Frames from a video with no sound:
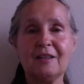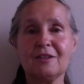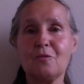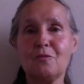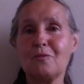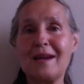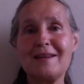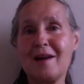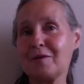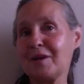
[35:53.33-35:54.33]
So
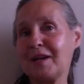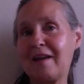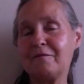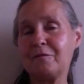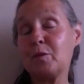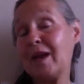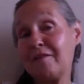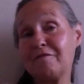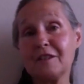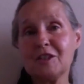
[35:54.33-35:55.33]
right now we
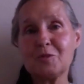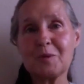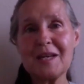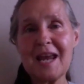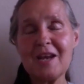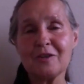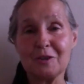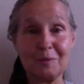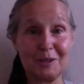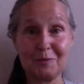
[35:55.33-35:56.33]
have village
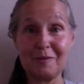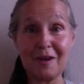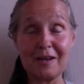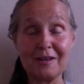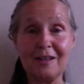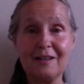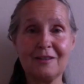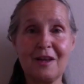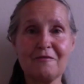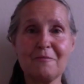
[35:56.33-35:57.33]
prenatals because we've got a
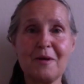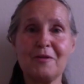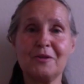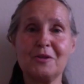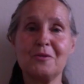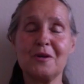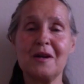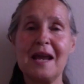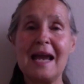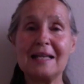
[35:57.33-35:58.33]
lot of mothers who
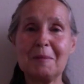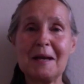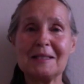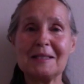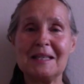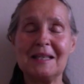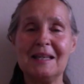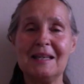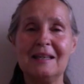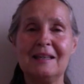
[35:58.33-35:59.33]
are expecting,
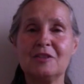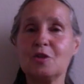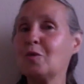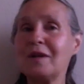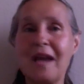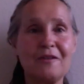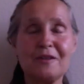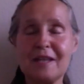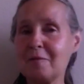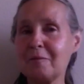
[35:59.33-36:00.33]
and so we'll
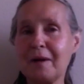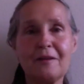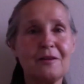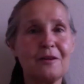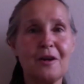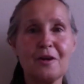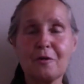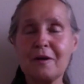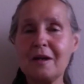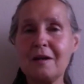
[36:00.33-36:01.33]
gather down by the
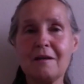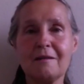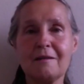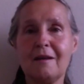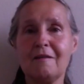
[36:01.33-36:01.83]
creek and